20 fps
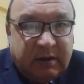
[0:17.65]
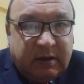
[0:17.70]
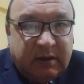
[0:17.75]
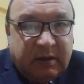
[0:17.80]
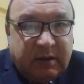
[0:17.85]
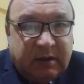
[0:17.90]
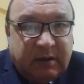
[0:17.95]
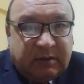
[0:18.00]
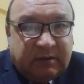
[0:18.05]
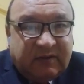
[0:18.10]

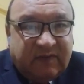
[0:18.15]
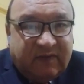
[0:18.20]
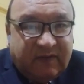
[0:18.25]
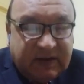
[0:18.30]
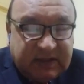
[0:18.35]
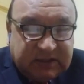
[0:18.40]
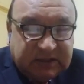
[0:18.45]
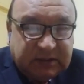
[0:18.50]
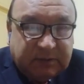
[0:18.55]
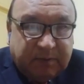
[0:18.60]
uh, the
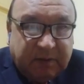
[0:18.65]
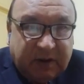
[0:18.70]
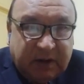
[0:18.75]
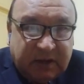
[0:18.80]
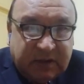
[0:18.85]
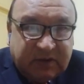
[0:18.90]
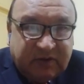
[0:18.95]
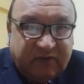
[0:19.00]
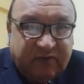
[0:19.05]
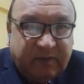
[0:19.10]
first
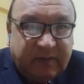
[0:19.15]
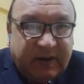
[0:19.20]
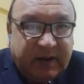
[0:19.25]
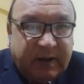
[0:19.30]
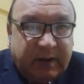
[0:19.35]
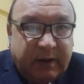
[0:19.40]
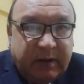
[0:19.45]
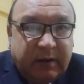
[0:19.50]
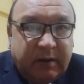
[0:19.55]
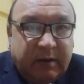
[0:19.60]
part of
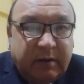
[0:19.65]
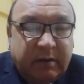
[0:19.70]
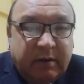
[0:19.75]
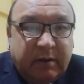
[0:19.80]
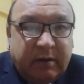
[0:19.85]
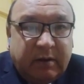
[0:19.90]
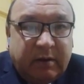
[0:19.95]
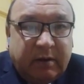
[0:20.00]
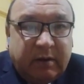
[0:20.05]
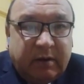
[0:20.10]
my
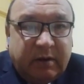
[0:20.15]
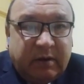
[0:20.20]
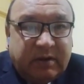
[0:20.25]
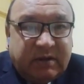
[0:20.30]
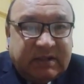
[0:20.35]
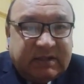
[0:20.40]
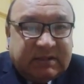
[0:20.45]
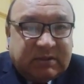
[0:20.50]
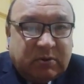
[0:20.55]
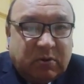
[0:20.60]

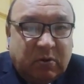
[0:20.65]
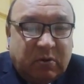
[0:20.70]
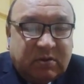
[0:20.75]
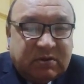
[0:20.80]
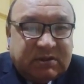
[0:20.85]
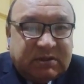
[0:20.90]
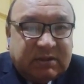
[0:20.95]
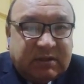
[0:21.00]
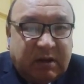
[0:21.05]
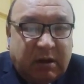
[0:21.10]

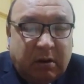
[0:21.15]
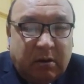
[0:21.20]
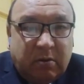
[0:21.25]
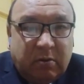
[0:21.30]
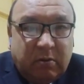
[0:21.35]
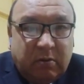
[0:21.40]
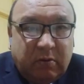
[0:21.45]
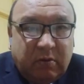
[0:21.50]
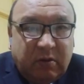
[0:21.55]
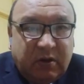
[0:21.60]
discourse.
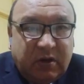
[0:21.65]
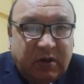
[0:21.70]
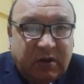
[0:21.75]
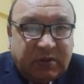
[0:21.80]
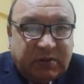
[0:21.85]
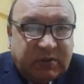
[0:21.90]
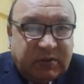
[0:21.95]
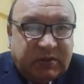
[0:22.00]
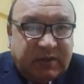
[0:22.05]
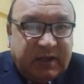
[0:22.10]
Now,
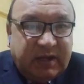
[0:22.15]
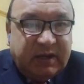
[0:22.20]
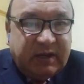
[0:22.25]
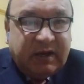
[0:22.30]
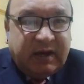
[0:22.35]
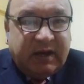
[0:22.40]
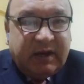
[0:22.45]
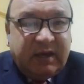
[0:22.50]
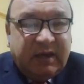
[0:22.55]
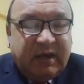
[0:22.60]

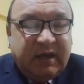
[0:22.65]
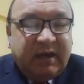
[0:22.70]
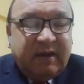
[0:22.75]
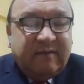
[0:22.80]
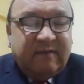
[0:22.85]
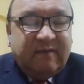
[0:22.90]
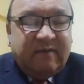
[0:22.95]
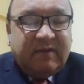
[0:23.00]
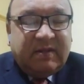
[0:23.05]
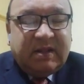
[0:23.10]
today I
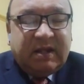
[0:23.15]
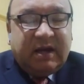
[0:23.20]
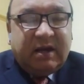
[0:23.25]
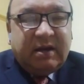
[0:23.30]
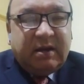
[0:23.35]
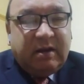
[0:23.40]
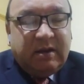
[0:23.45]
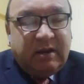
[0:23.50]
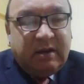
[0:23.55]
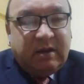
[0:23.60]
came with
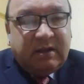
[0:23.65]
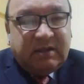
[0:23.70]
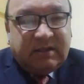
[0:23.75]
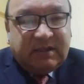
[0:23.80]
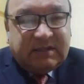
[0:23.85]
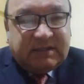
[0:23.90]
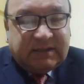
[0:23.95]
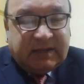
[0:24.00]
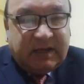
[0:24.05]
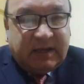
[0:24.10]

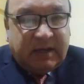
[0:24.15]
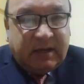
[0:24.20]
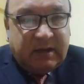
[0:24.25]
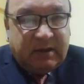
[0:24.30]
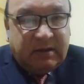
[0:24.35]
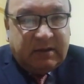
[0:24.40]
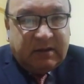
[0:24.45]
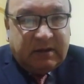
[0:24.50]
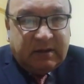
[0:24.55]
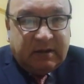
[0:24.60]
the
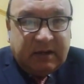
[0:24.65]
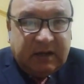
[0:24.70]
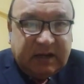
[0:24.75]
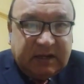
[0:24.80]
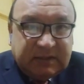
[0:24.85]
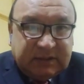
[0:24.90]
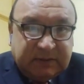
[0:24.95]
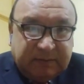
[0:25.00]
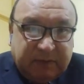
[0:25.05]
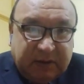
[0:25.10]
second and
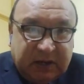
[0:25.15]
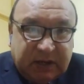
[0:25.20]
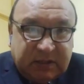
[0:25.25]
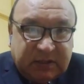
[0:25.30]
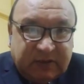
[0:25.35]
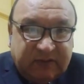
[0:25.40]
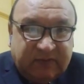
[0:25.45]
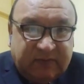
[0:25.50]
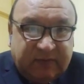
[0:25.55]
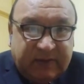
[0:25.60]
last
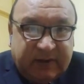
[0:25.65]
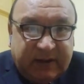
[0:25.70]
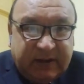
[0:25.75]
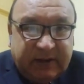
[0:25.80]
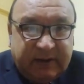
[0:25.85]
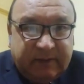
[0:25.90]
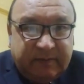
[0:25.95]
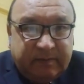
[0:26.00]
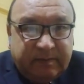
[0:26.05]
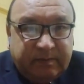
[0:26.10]
part of
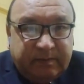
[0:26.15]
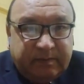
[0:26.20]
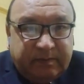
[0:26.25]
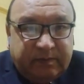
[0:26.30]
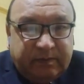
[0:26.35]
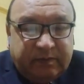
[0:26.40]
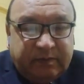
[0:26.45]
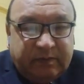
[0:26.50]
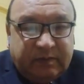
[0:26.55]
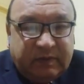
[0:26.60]
my
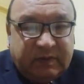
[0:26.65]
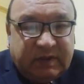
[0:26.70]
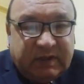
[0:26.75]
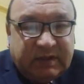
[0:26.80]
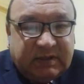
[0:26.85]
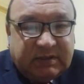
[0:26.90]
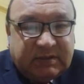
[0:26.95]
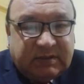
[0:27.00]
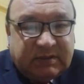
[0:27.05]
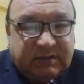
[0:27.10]
um,
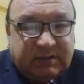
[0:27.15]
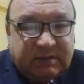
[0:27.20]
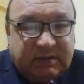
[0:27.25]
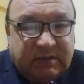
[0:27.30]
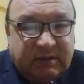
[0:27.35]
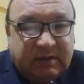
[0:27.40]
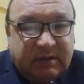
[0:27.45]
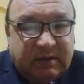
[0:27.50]
this